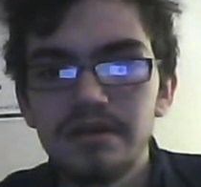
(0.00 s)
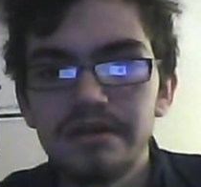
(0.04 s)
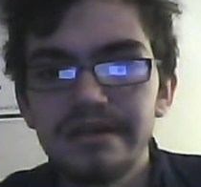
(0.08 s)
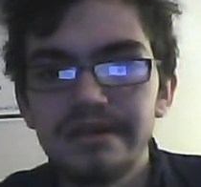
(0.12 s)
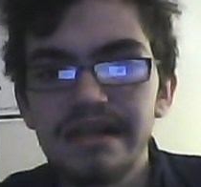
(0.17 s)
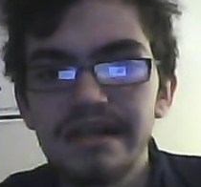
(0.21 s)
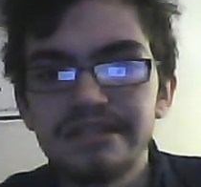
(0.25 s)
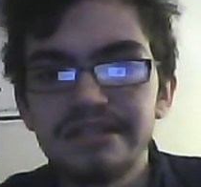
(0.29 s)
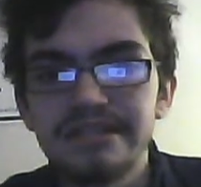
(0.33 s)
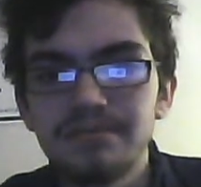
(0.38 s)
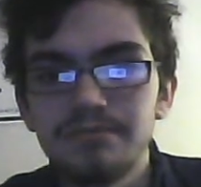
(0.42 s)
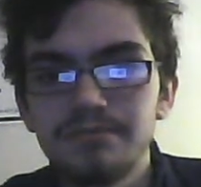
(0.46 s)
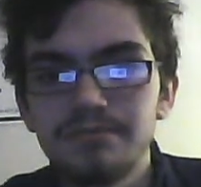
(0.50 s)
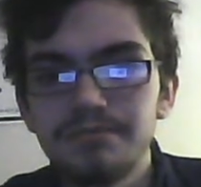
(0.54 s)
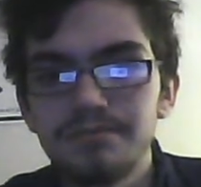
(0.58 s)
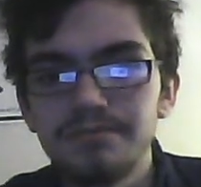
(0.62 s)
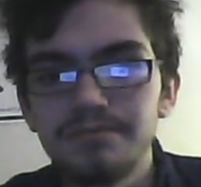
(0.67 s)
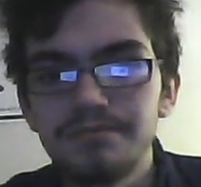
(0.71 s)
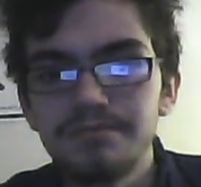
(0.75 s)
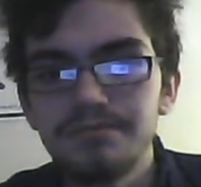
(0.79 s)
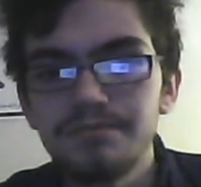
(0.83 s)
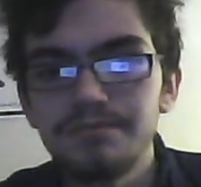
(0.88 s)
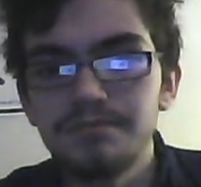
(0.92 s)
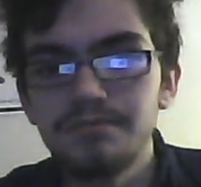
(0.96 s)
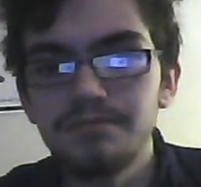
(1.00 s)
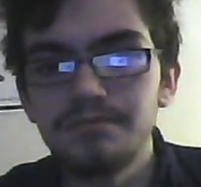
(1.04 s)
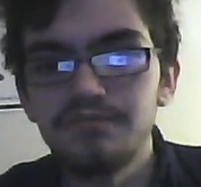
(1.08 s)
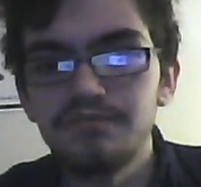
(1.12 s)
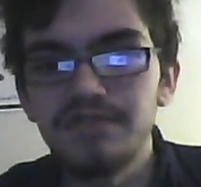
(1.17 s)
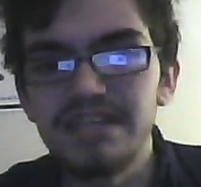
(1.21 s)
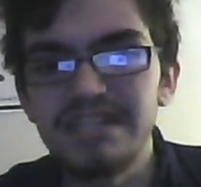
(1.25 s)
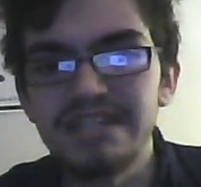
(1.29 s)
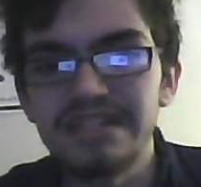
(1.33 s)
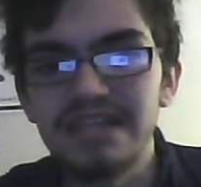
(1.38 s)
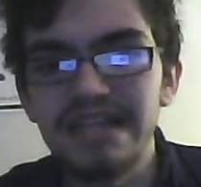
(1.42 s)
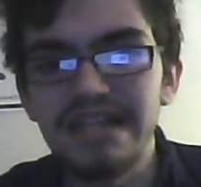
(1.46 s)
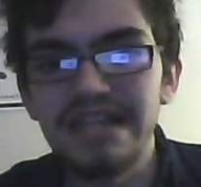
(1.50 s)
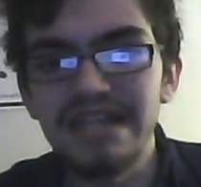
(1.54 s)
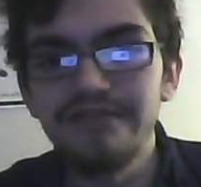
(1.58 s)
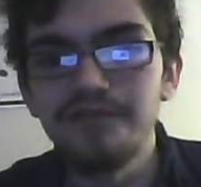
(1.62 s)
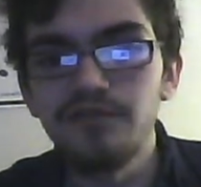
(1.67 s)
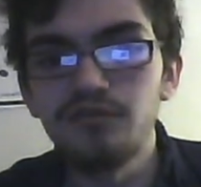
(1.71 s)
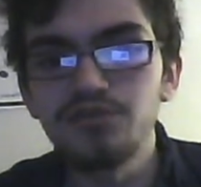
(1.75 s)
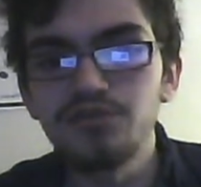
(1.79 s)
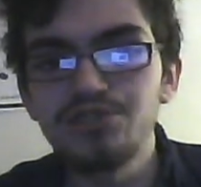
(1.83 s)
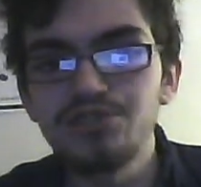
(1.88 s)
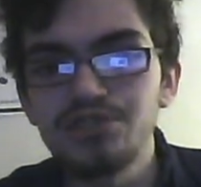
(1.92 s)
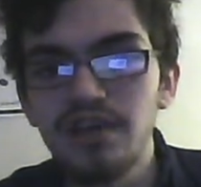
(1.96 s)
get some Resident
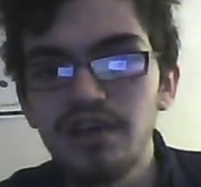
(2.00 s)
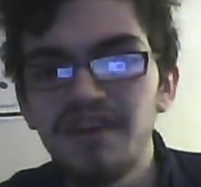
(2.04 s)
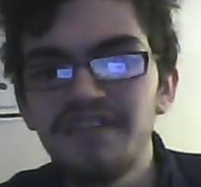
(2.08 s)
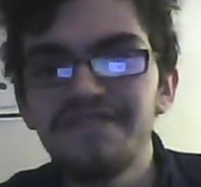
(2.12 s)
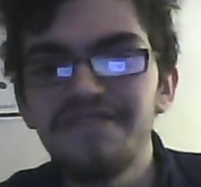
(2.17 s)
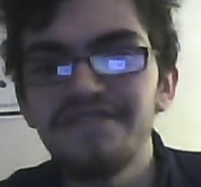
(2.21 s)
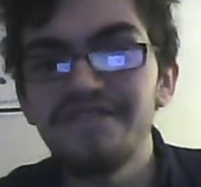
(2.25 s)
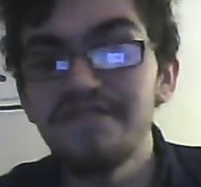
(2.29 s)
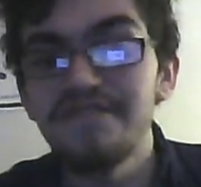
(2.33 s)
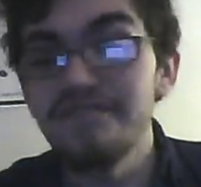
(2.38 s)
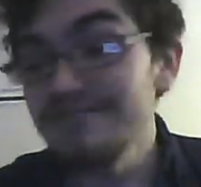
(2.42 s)
Evil stuff.